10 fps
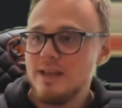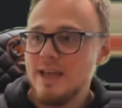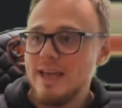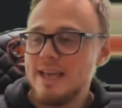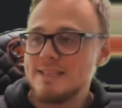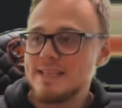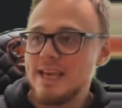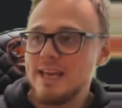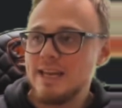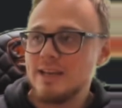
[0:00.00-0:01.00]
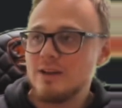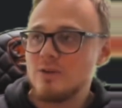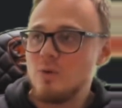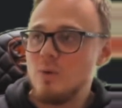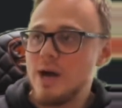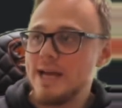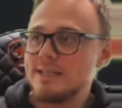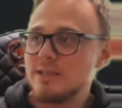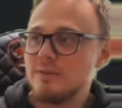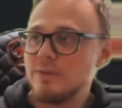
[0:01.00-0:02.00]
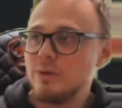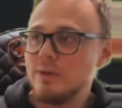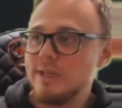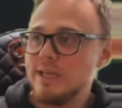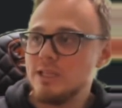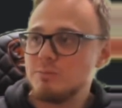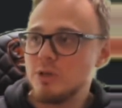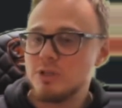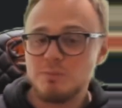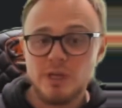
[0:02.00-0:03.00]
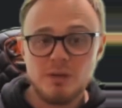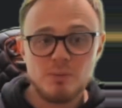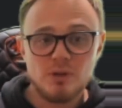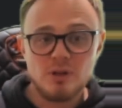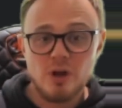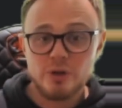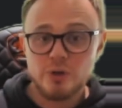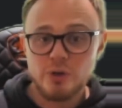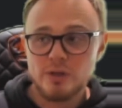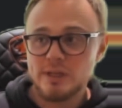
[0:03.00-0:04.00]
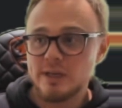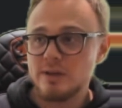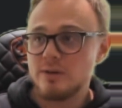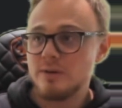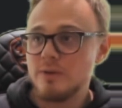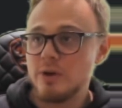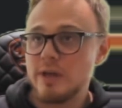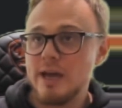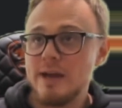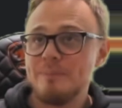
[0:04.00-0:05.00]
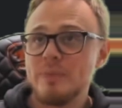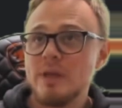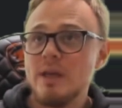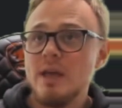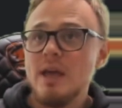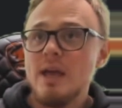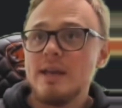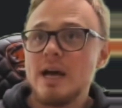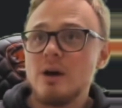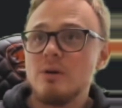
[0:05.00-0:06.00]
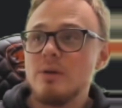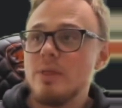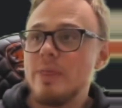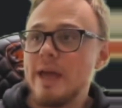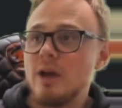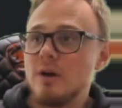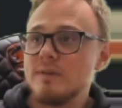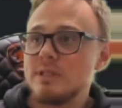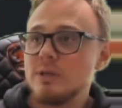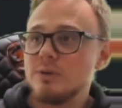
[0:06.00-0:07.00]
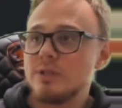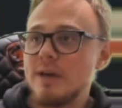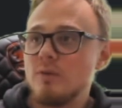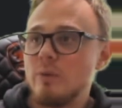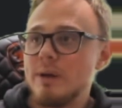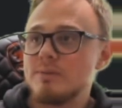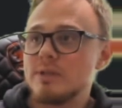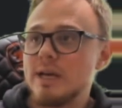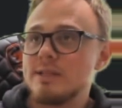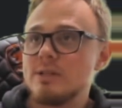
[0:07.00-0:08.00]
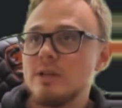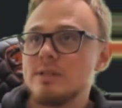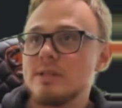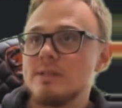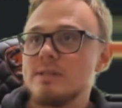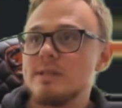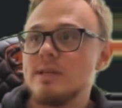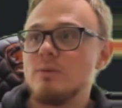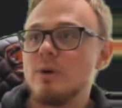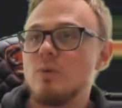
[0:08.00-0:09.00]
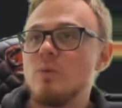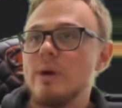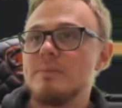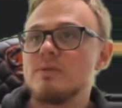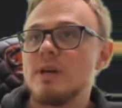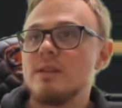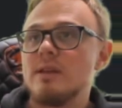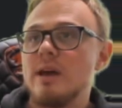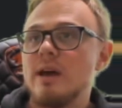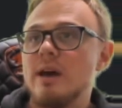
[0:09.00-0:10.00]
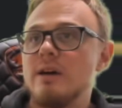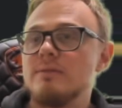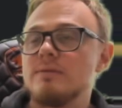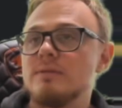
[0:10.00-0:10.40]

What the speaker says: is getting quite a few leads because people are Googling it, okay? Now, they obviously also have a website. So let's get to see what website they have.